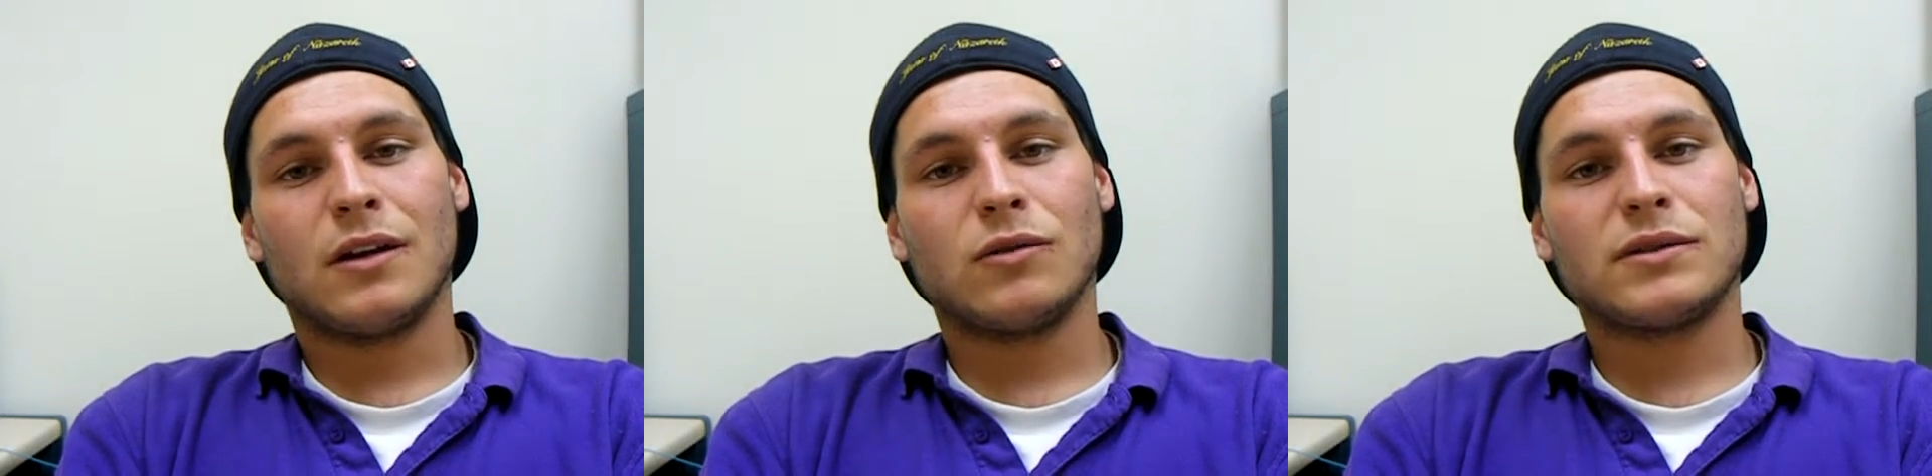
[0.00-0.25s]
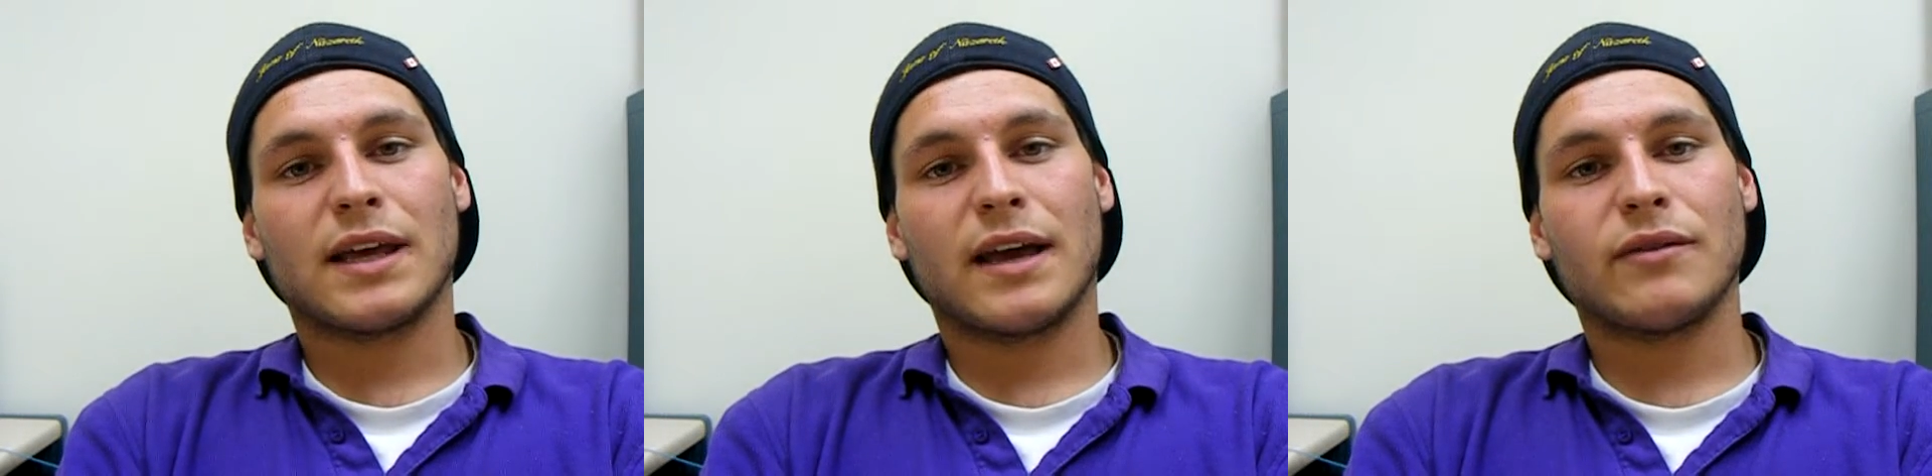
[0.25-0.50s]
you
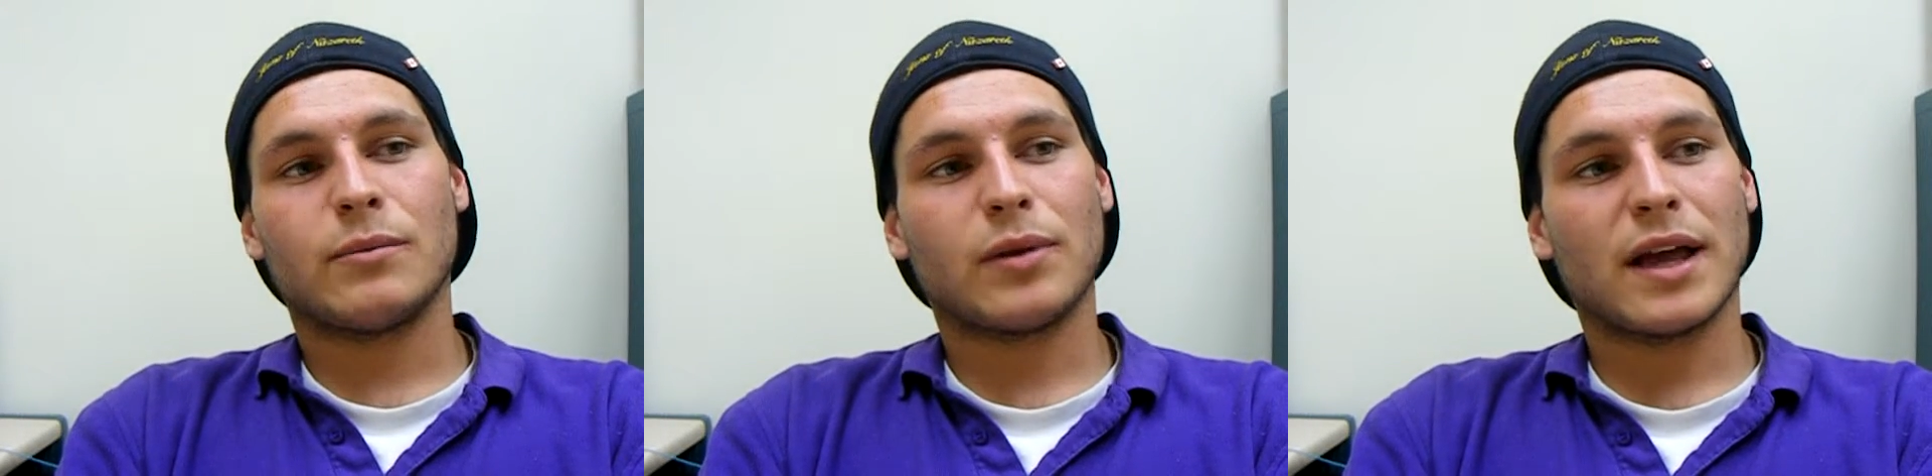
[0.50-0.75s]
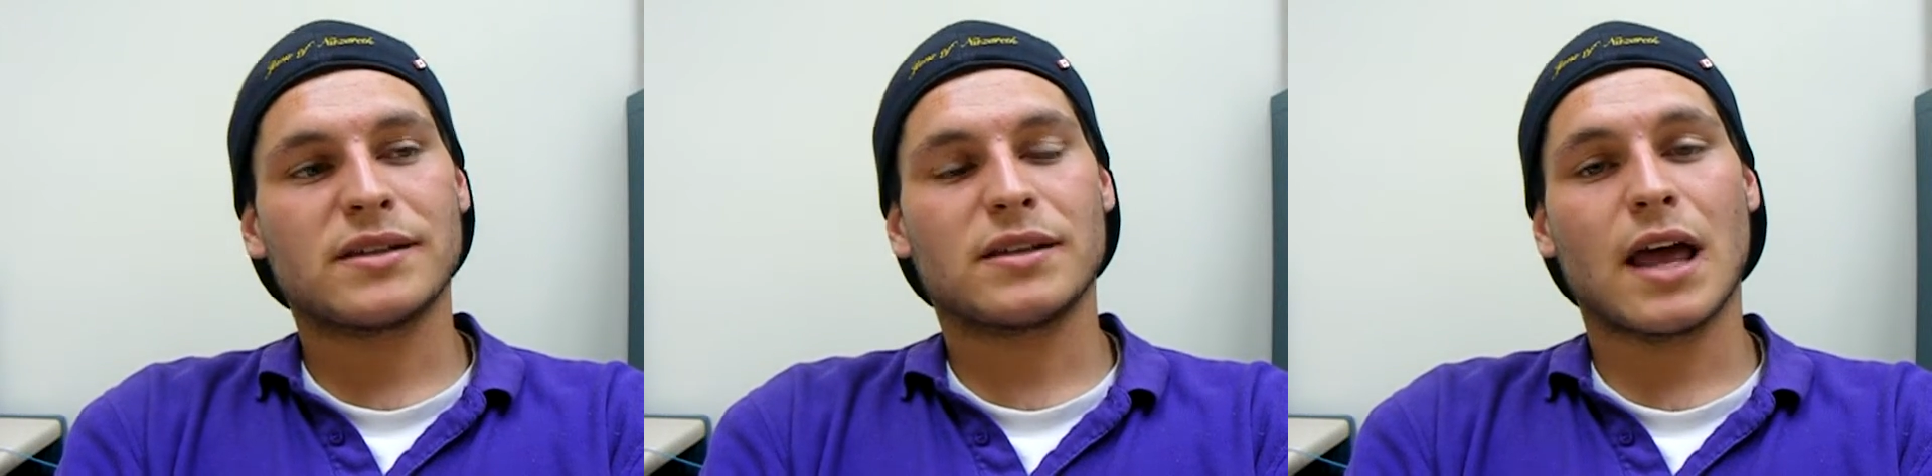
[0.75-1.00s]
know, to have a
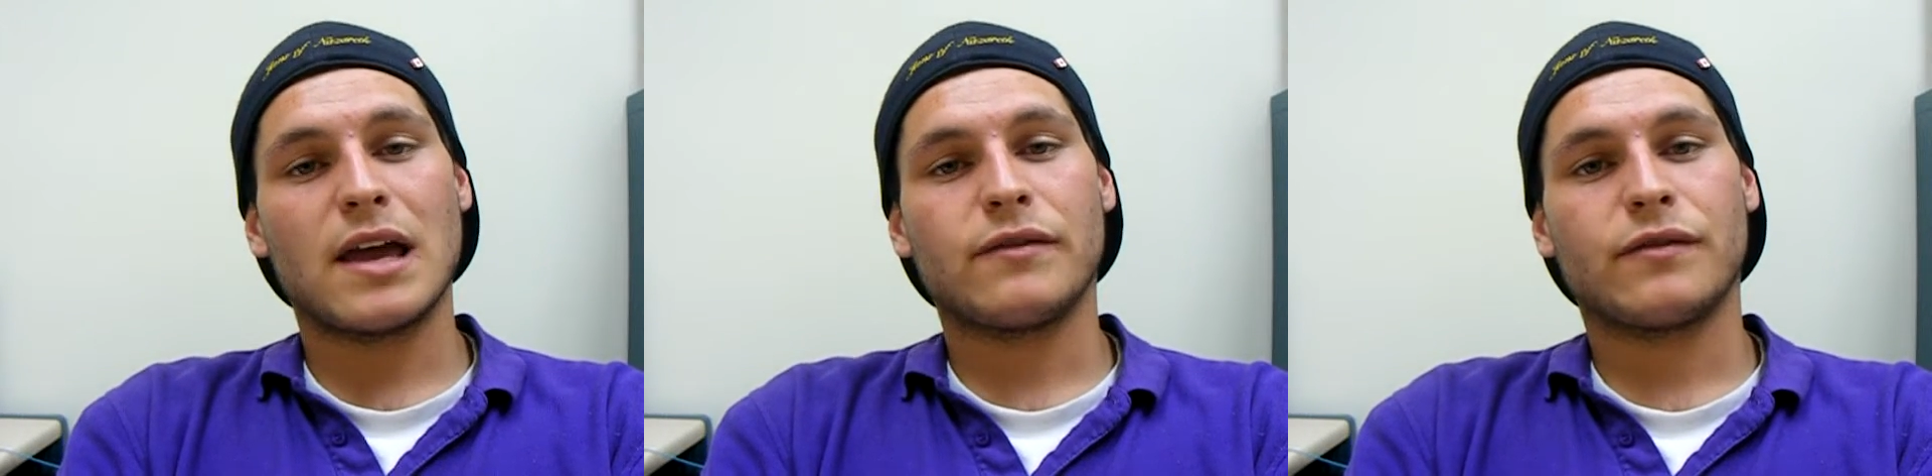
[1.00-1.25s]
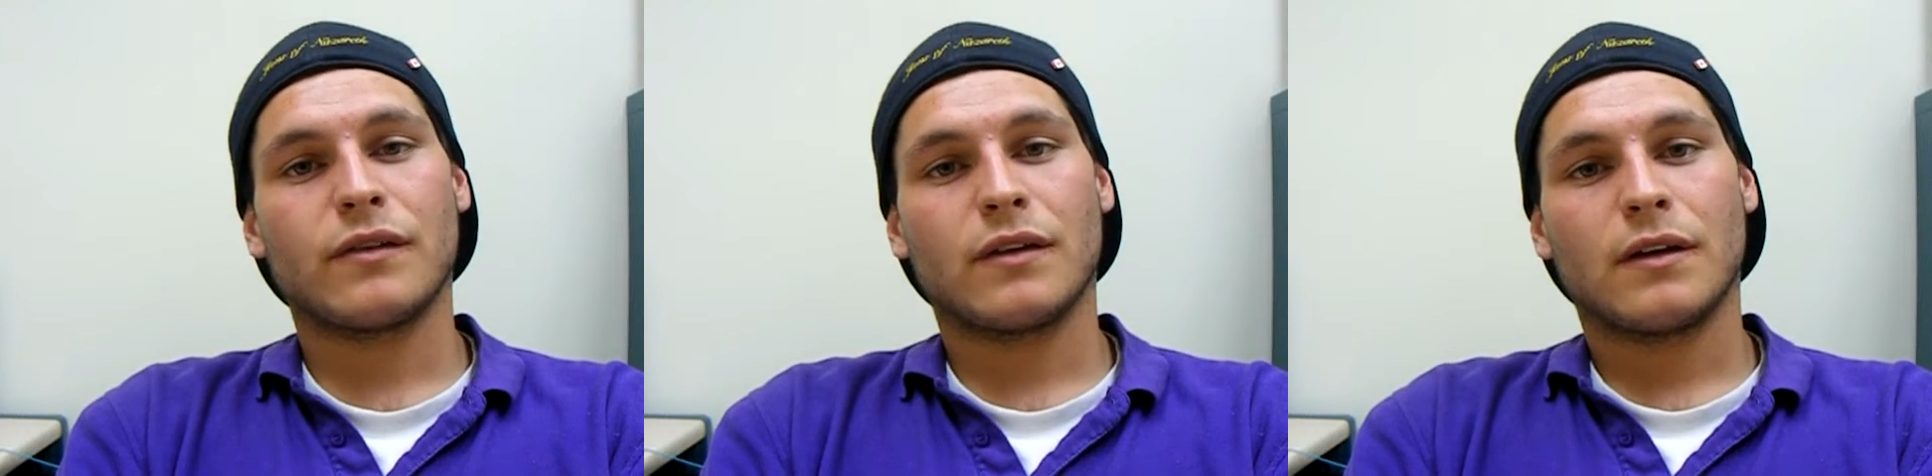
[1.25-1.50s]
blessed
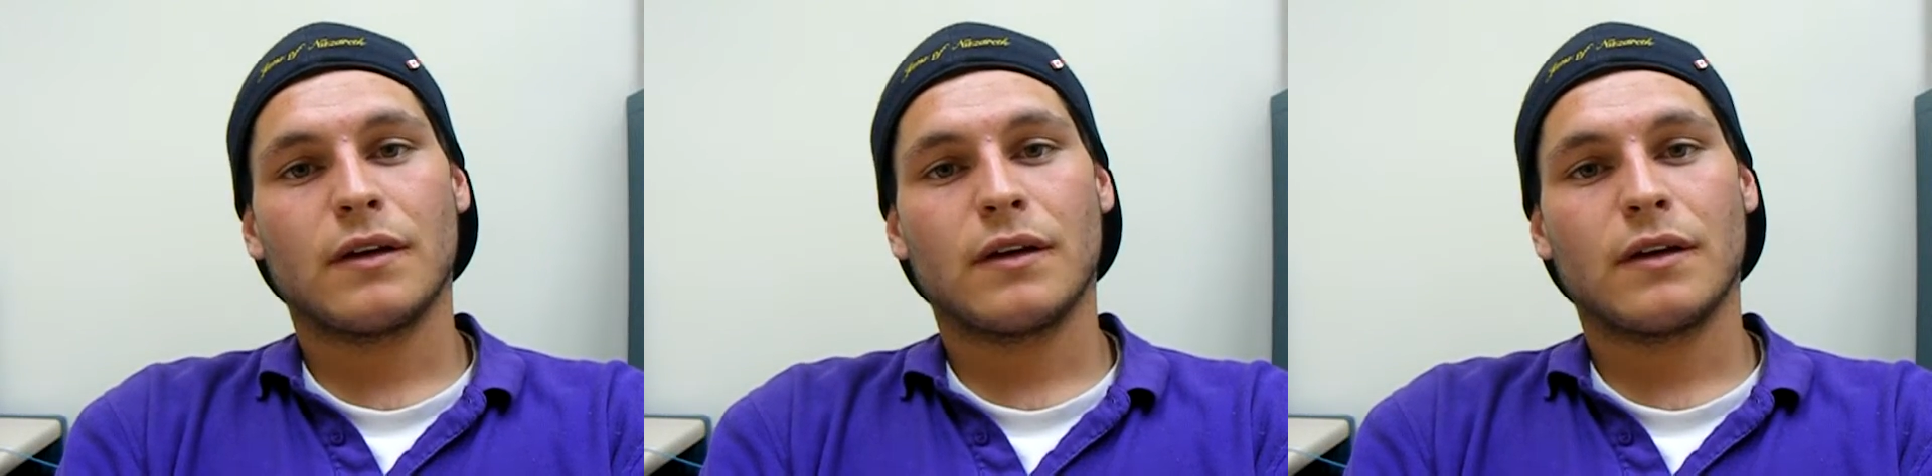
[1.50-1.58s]
life